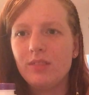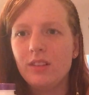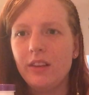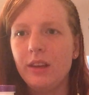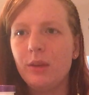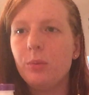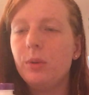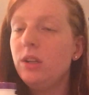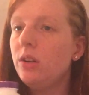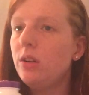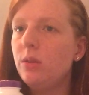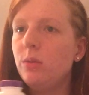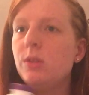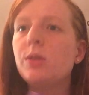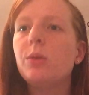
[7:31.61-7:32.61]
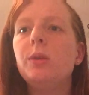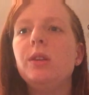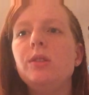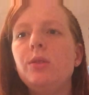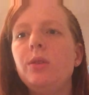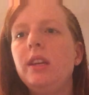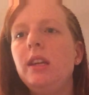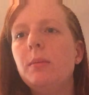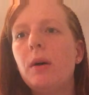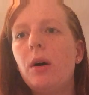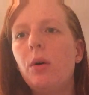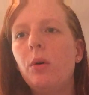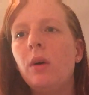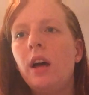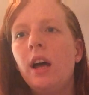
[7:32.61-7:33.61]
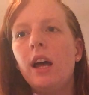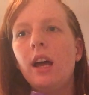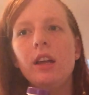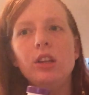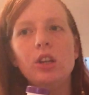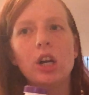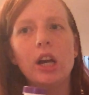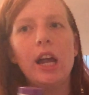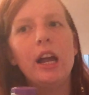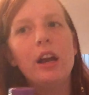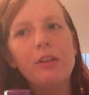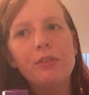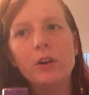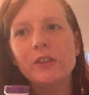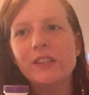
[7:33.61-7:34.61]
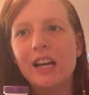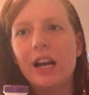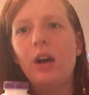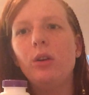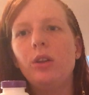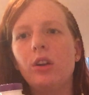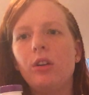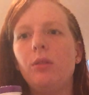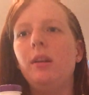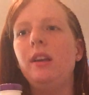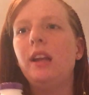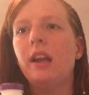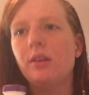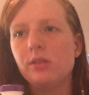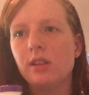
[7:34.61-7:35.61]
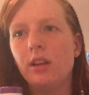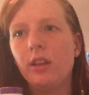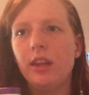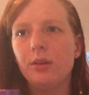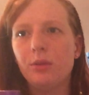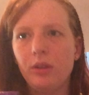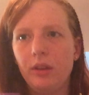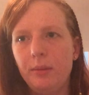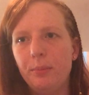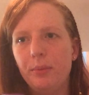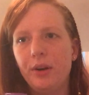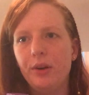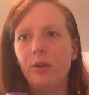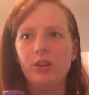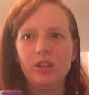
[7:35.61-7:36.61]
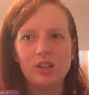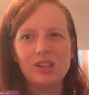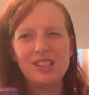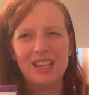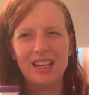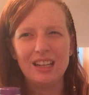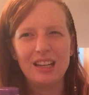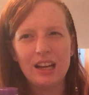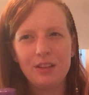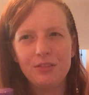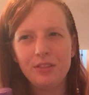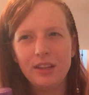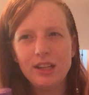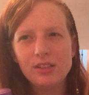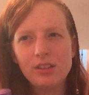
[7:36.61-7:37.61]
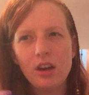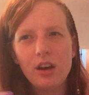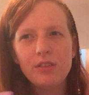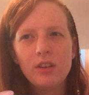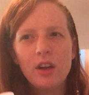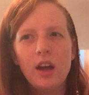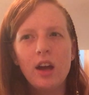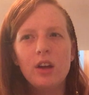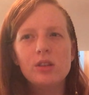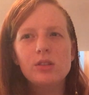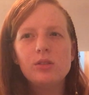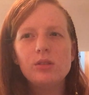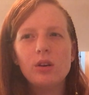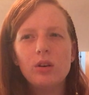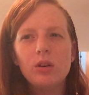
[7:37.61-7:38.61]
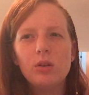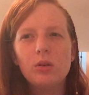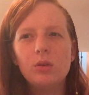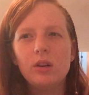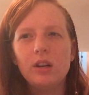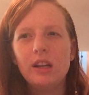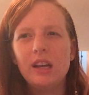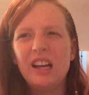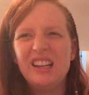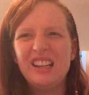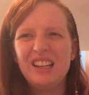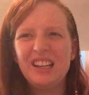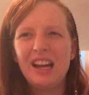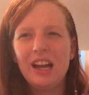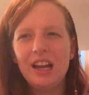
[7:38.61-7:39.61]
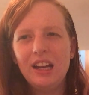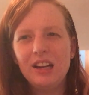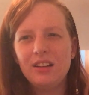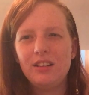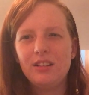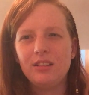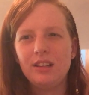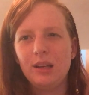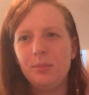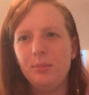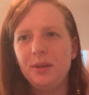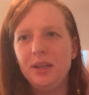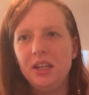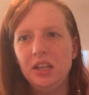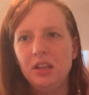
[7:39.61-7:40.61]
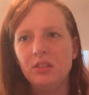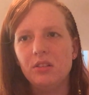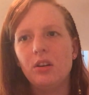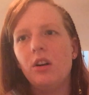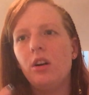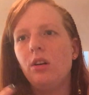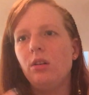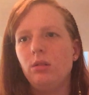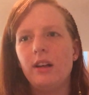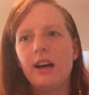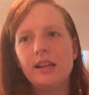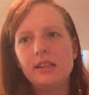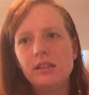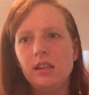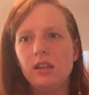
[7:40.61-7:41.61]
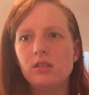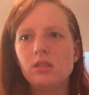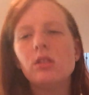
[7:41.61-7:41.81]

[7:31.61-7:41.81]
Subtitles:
Like when you do chemo, your hair falls out, your nails get like really brittle, and your skin kind of flakes off. So, and it kind of can be long lasting.